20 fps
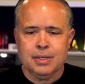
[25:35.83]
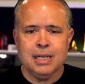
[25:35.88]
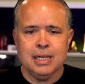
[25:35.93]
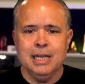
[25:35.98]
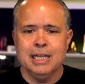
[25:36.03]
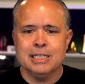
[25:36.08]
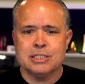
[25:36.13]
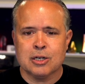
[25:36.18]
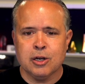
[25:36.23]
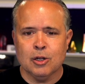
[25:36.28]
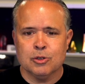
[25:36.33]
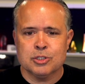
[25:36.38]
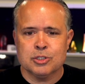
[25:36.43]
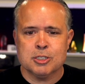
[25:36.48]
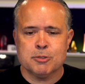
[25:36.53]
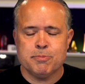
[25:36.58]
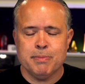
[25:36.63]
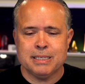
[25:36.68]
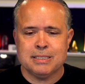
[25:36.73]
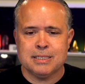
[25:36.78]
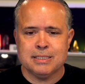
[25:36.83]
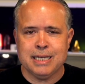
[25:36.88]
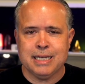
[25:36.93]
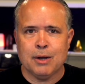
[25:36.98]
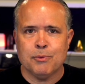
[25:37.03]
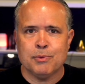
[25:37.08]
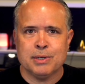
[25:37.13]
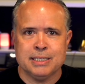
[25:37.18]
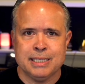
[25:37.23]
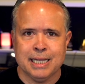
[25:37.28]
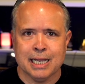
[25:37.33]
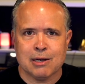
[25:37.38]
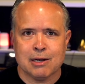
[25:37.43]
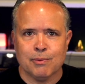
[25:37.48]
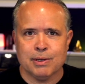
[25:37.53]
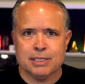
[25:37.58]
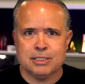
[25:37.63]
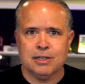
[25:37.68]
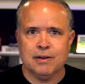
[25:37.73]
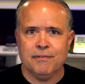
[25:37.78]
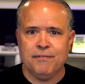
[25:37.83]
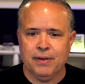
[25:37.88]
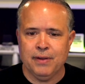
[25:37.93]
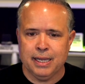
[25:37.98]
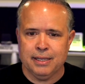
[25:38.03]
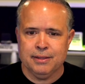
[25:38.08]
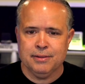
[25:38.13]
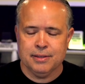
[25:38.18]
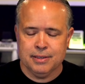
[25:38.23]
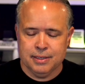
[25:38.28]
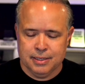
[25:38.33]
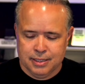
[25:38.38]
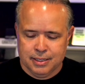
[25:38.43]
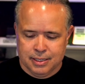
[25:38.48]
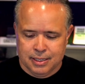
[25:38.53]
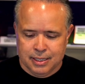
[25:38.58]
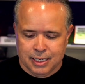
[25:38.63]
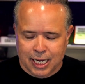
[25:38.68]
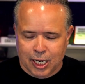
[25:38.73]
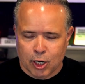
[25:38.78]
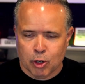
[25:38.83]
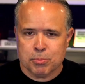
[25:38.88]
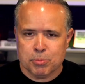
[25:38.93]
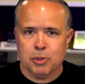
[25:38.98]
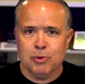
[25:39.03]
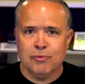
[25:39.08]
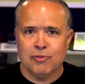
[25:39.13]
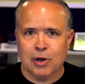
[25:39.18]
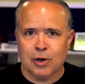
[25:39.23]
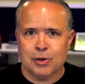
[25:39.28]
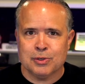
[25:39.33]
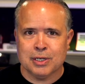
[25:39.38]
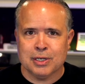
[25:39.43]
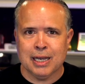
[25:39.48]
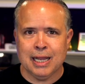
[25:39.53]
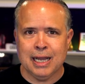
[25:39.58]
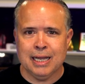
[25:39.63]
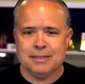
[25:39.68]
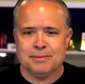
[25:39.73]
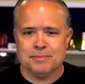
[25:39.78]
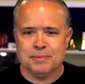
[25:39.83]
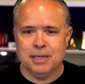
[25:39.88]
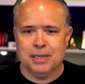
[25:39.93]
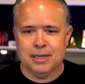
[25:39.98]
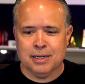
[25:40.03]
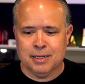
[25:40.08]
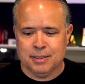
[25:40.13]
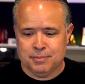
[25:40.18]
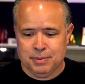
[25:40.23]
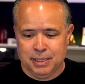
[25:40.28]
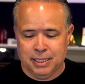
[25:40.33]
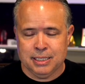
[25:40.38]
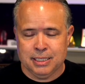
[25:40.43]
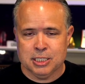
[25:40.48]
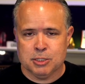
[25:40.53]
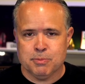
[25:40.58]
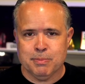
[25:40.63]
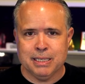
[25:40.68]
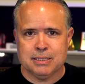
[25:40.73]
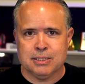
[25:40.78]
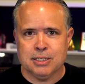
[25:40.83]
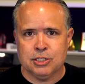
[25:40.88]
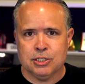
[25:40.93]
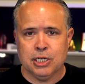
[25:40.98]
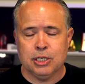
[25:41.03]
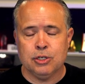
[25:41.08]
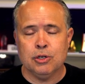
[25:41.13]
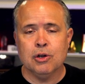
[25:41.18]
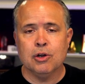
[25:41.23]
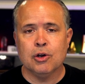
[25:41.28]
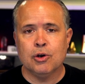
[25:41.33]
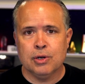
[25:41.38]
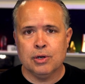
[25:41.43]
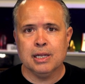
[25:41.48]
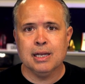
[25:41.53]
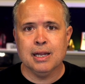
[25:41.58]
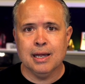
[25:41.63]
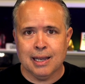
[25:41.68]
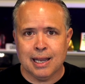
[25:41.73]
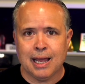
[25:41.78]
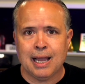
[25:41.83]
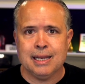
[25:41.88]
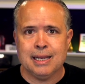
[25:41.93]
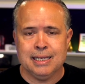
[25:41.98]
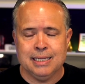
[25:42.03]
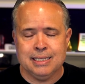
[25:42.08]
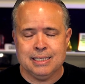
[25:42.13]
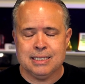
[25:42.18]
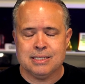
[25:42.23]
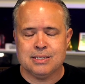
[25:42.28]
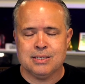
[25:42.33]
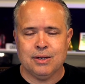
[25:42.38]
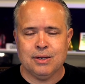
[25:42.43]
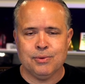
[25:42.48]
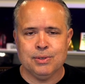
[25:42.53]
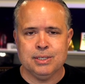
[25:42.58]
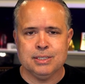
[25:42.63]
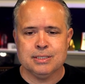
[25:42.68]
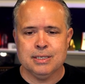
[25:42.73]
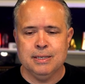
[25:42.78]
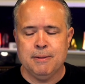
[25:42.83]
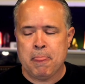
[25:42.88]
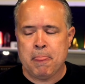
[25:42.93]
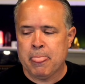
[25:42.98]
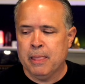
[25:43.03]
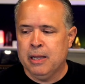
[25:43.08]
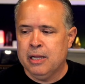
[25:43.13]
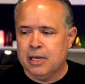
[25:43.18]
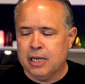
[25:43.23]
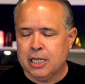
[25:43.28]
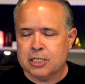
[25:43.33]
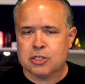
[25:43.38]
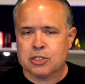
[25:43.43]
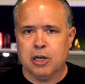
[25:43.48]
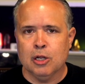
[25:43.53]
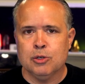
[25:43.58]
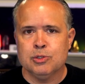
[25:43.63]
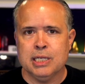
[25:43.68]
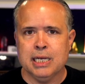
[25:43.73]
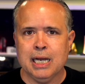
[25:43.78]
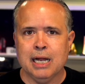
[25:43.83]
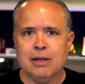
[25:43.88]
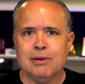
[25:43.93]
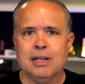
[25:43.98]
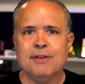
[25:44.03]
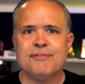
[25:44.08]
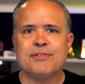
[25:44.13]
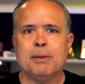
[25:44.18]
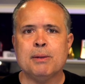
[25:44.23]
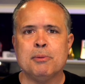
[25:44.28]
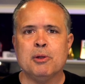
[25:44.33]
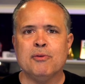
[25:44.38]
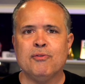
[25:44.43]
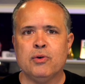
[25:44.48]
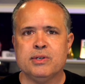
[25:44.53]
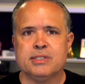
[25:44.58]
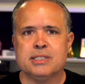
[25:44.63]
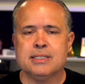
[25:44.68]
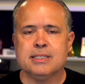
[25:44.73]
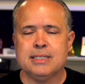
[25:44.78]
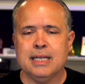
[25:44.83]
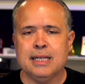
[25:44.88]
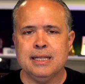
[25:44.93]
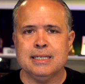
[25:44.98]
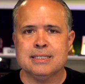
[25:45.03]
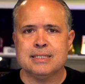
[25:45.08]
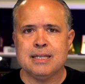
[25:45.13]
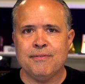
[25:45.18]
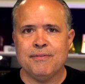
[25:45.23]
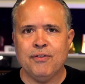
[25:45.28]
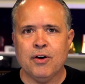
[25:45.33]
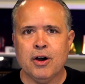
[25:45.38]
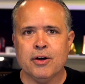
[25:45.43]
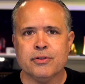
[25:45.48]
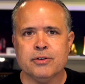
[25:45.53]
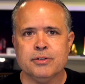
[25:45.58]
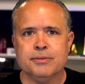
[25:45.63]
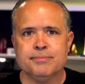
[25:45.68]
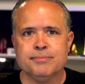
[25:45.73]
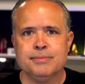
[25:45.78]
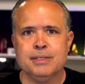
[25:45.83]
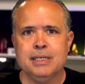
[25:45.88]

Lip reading: Let's close this message out with a declaration of faith. I hope you've learned a lot in this message, and you're learning a lot in this series. Let's close it out. Lift up your voice and say this. Say, Father,